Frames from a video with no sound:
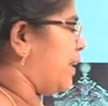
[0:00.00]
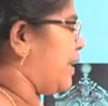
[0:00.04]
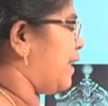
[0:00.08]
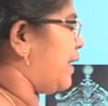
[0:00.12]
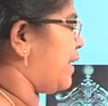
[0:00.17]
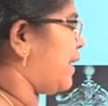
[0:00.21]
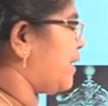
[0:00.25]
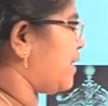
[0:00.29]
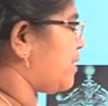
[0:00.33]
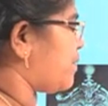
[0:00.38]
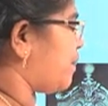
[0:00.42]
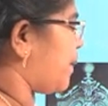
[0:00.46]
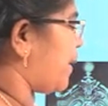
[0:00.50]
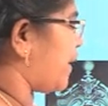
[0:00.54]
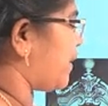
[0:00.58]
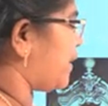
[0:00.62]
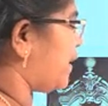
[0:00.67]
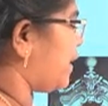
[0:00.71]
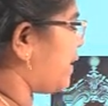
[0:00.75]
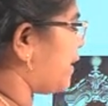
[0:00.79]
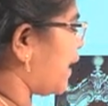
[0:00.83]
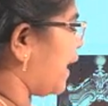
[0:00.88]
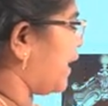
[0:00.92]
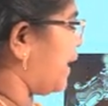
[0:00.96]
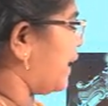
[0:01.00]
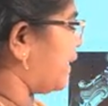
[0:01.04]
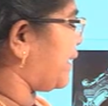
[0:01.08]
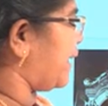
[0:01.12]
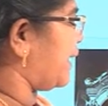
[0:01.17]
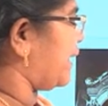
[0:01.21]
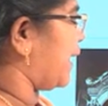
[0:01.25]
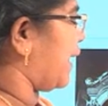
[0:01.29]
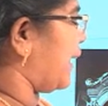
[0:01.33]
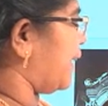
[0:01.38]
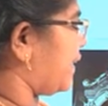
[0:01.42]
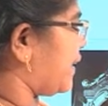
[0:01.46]
It is by the
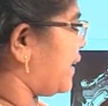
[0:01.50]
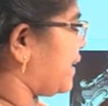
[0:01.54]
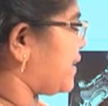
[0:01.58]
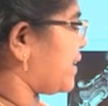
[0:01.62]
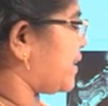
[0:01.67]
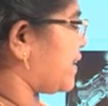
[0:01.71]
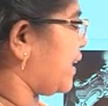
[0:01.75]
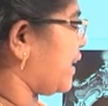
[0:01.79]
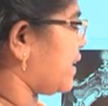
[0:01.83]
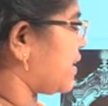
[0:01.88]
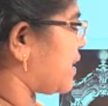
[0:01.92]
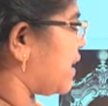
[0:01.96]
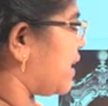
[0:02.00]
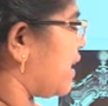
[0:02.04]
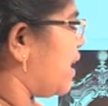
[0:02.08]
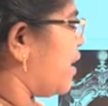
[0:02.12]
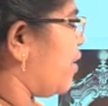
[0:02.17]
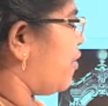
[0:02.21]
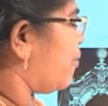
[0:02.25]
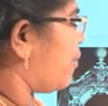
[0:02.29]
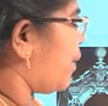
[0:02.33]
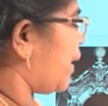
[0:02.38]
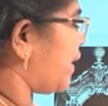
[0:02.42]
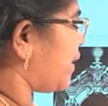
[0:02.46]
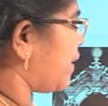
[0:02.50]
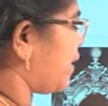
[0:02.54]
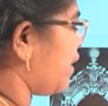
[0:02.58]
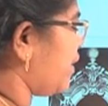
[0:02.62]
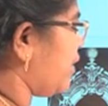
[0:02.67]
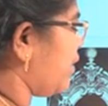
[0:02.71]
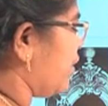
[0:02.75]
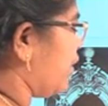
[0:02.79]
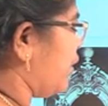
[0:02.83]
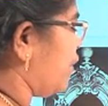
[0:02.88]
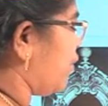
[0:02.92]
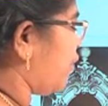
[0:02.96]
1996 by
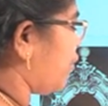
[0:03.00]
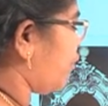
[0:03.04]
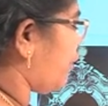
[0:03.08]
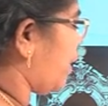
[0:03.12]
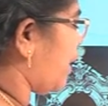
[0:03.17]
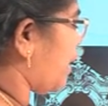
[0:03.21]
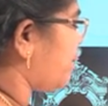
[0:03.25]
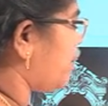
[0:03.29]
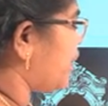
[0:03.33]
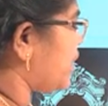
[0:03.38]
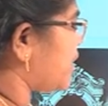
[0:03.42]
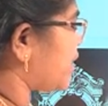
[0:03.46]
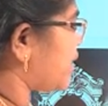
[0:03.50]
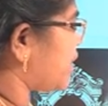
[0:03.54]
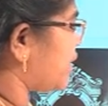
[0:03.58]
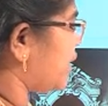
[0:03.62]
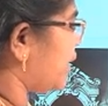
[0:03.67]
the famous